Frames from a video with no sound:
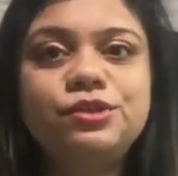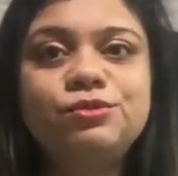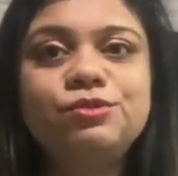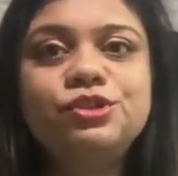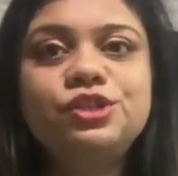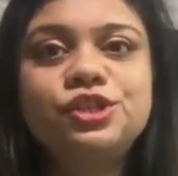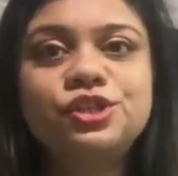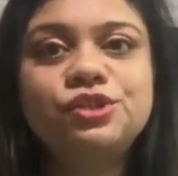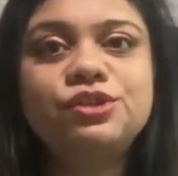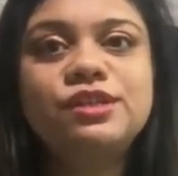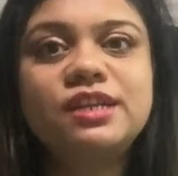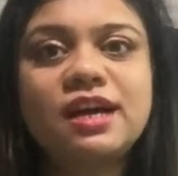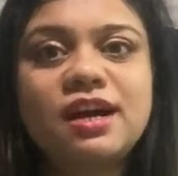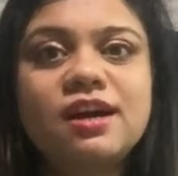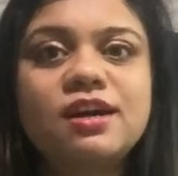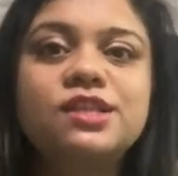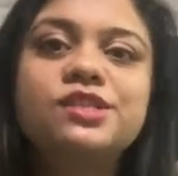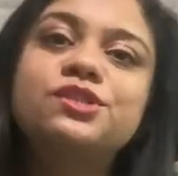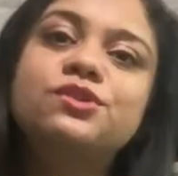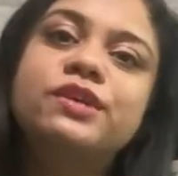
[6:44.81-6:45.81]
you should
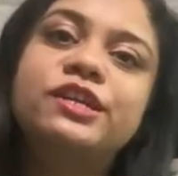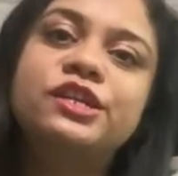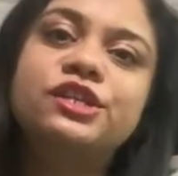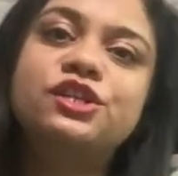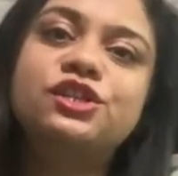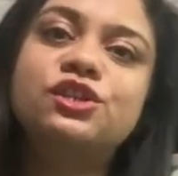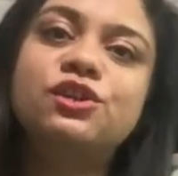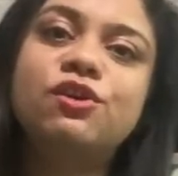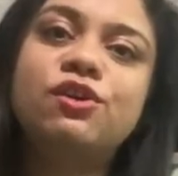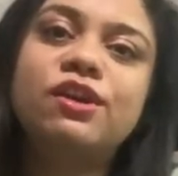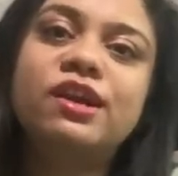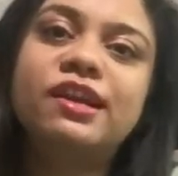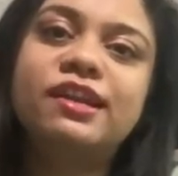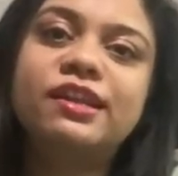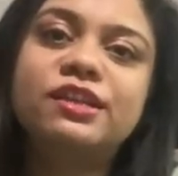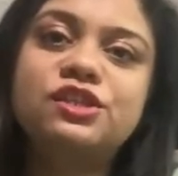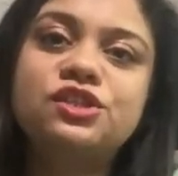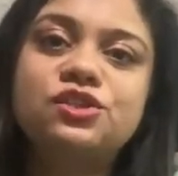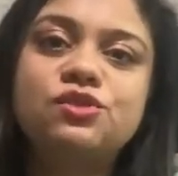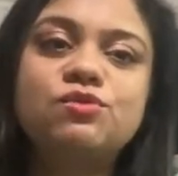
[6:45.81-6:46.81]
ask to ensure
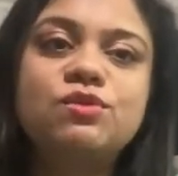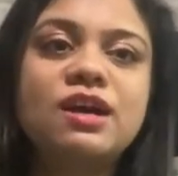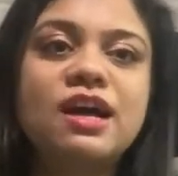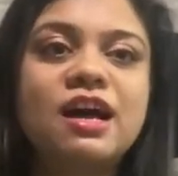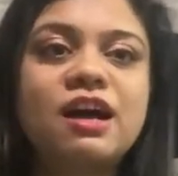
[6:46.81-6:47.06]
that you